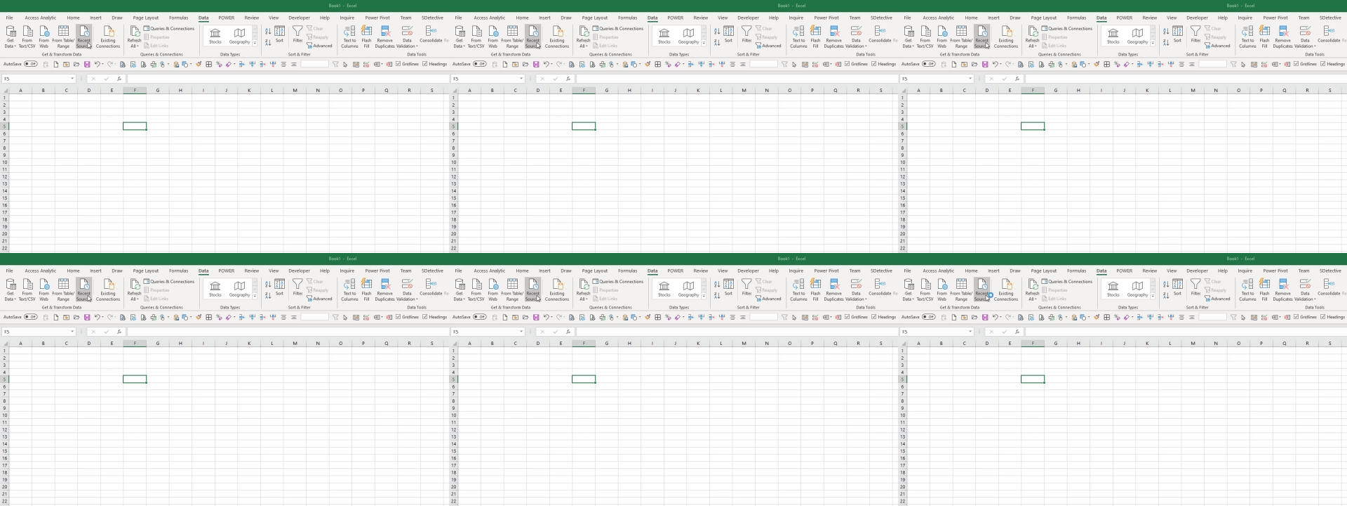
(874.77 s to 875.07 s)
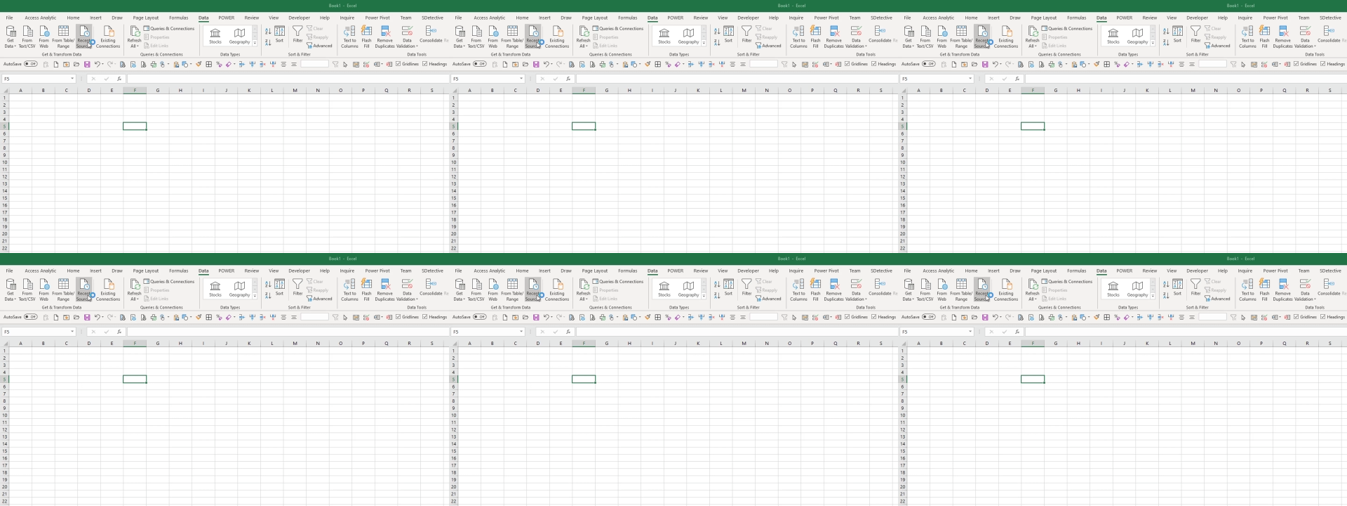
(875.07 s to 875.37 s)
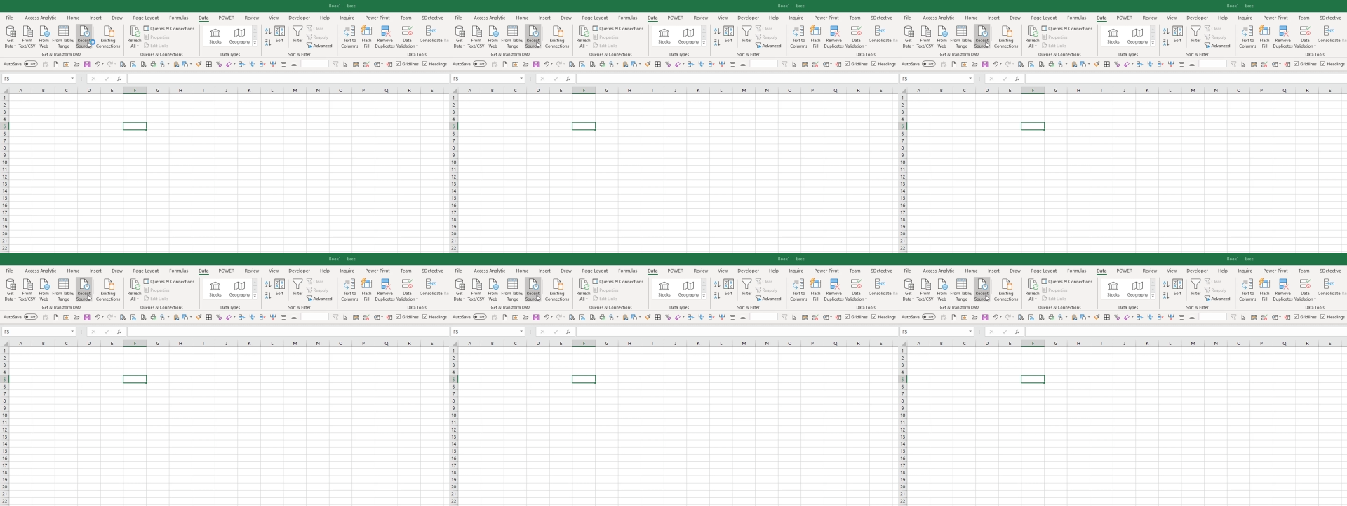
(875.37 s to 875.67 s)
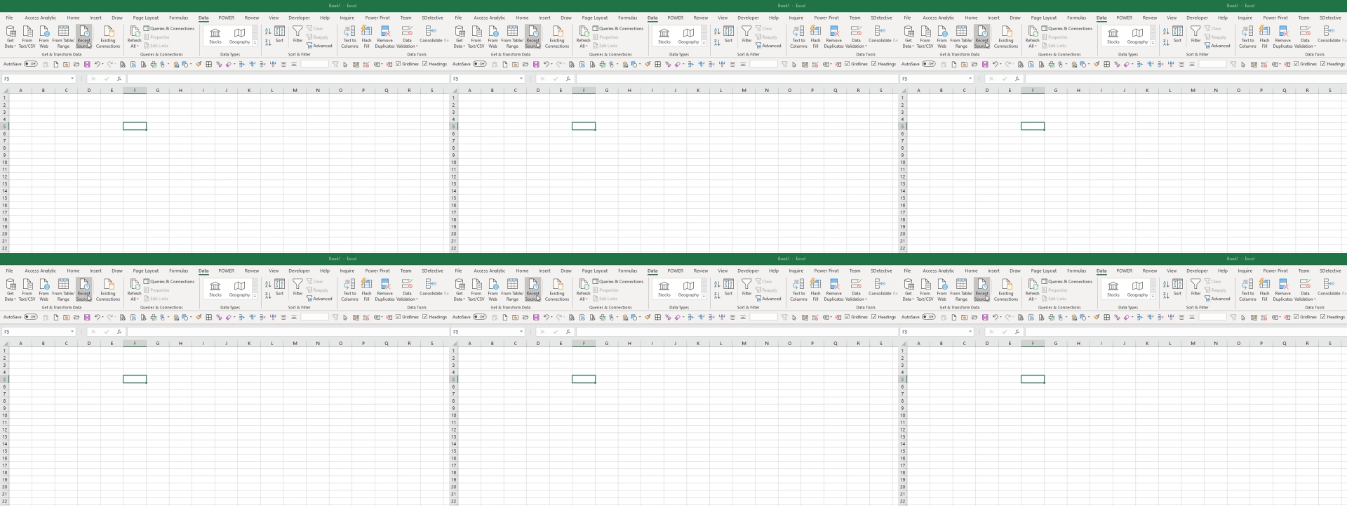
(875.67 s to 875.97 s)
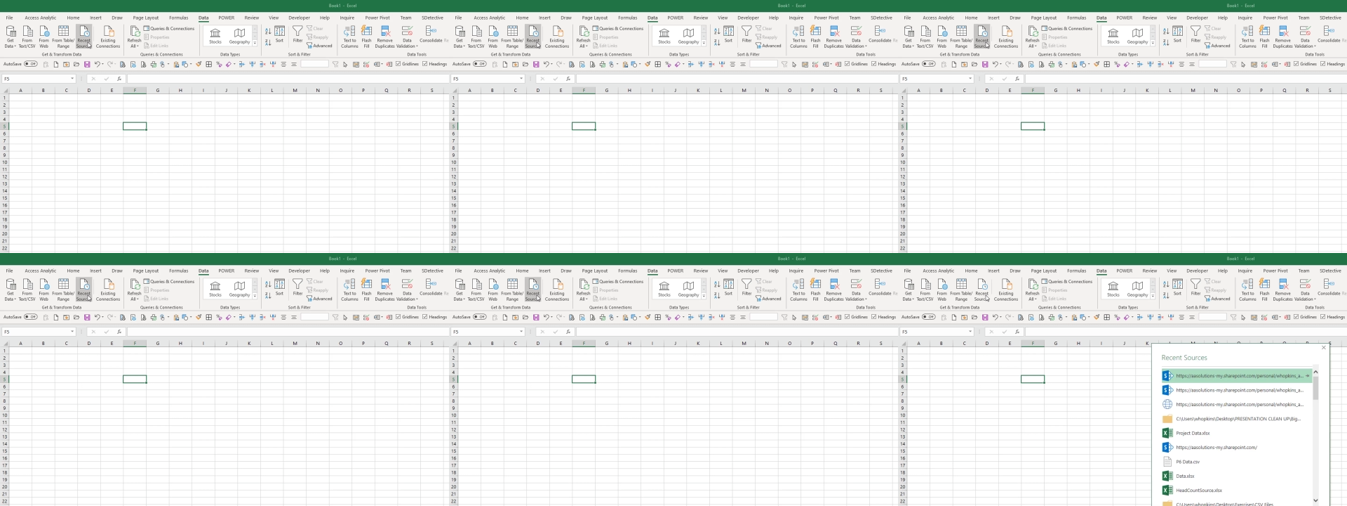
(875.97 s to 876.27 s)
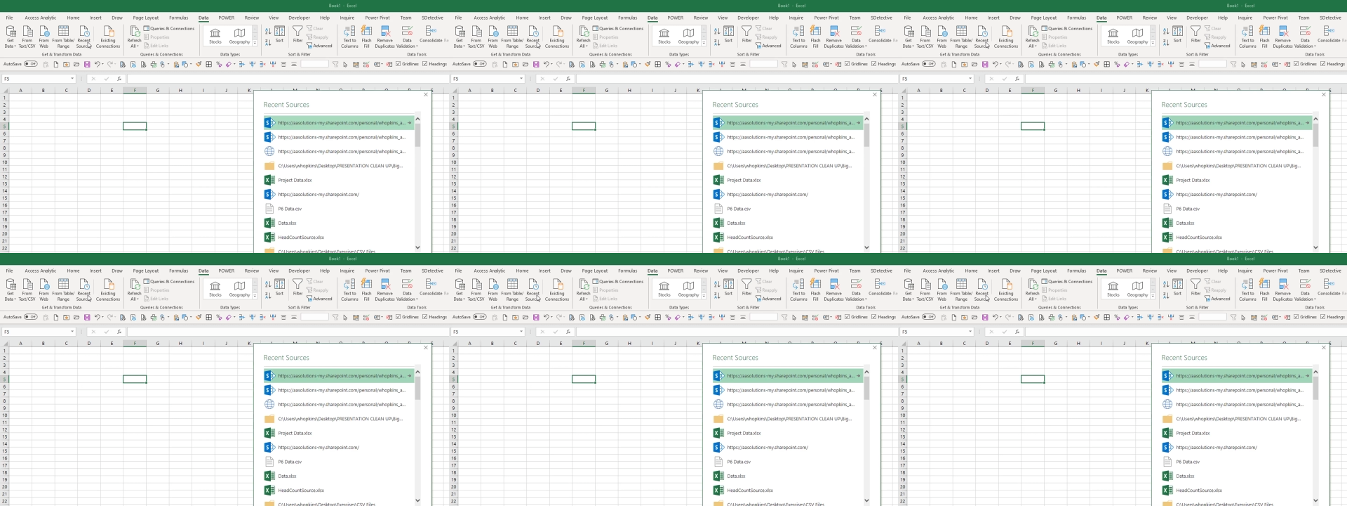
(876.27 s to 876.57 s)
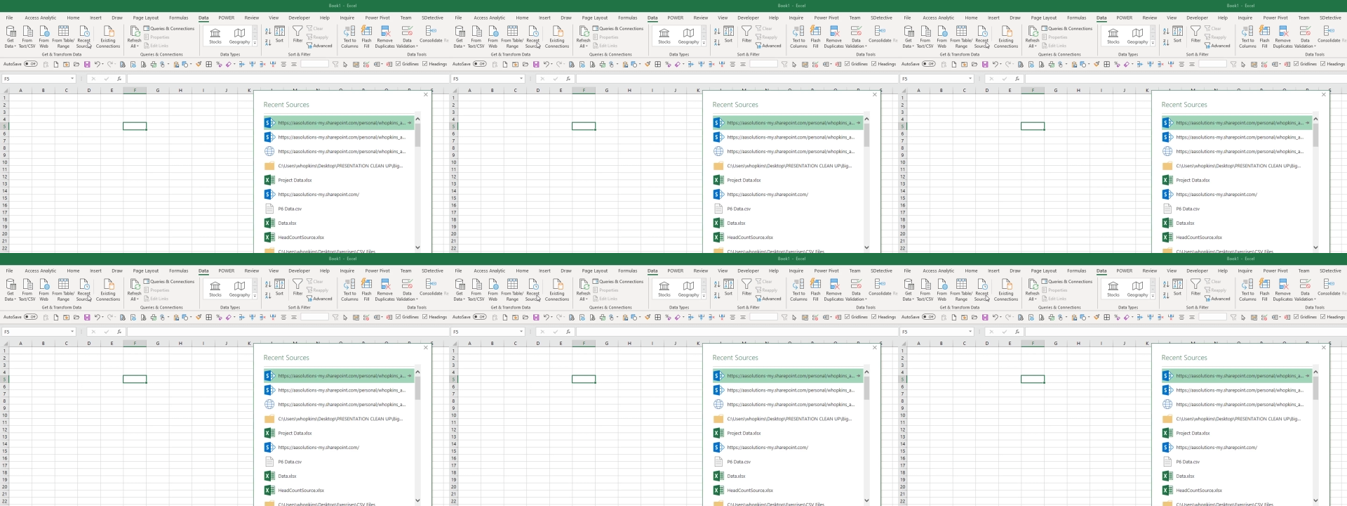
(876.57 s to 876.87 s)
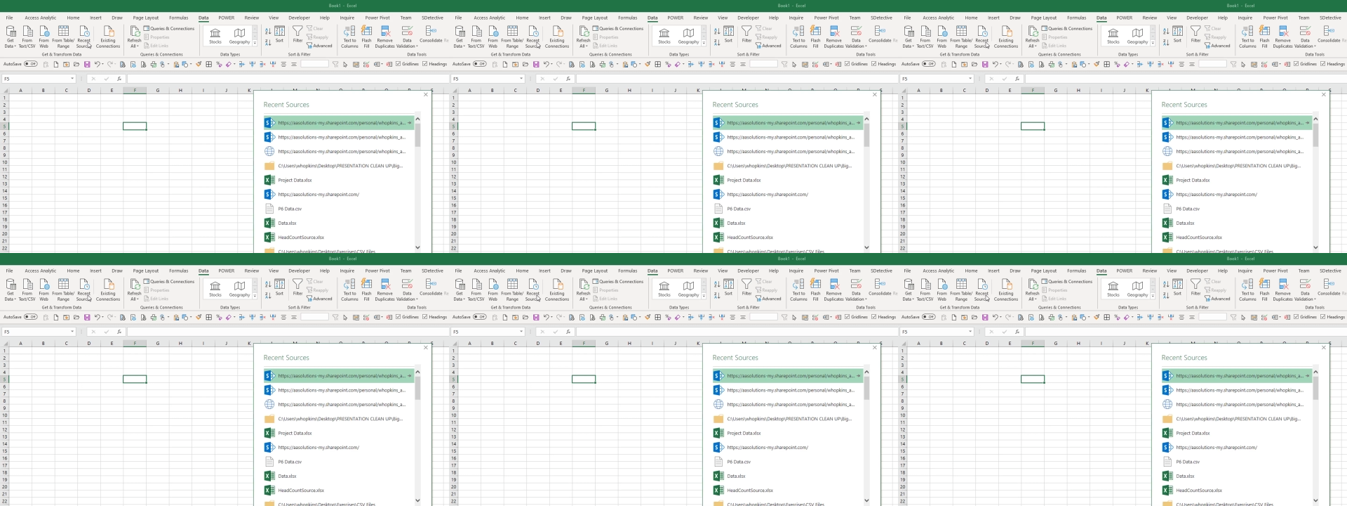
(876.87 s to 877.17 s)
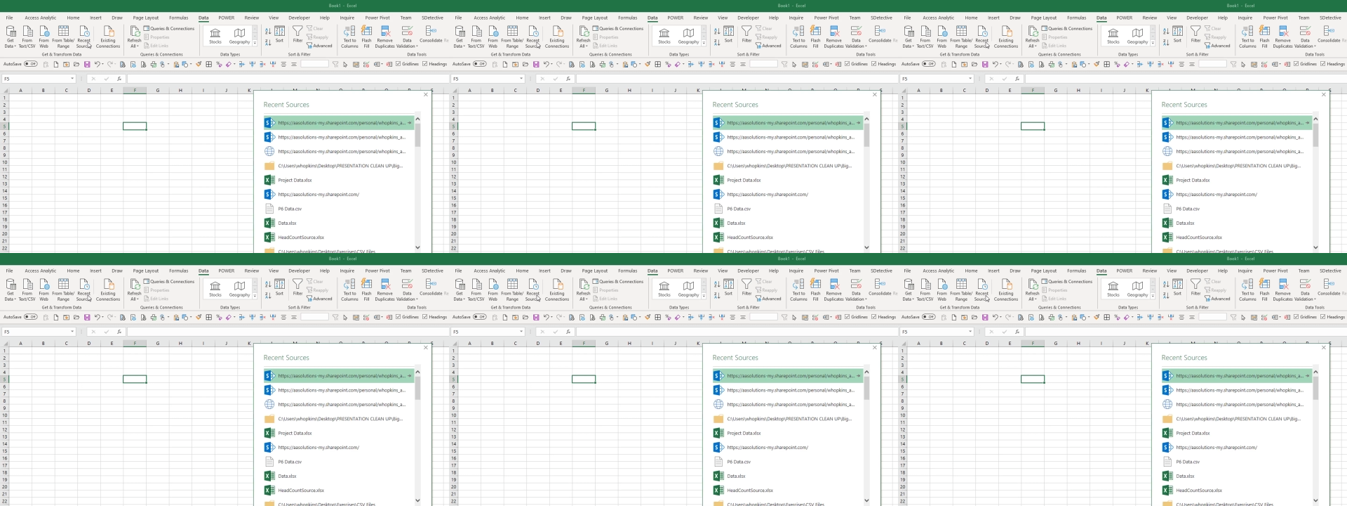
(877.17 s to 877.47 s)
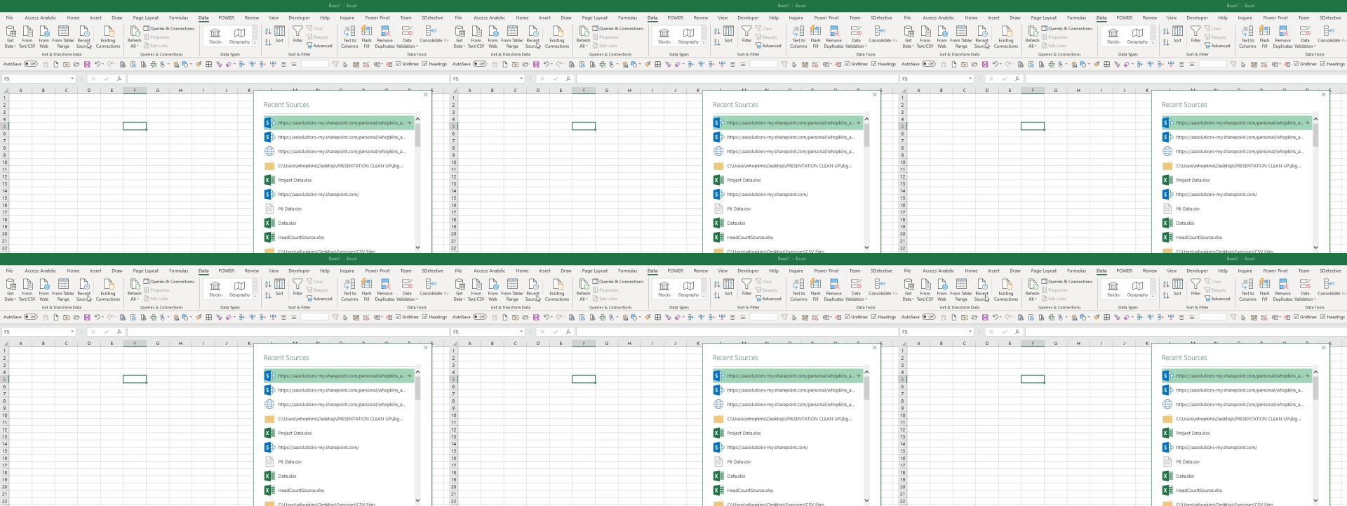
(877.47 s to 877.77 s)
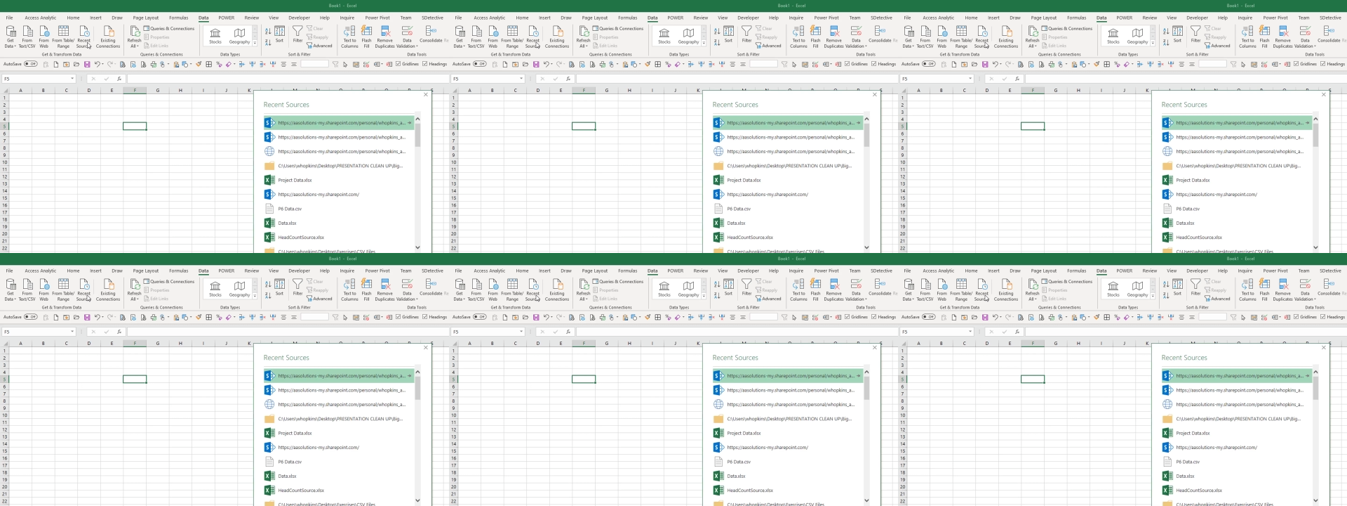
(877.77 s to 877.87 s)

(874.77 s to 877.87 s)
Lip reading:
No face is visible, so there are no lips to read.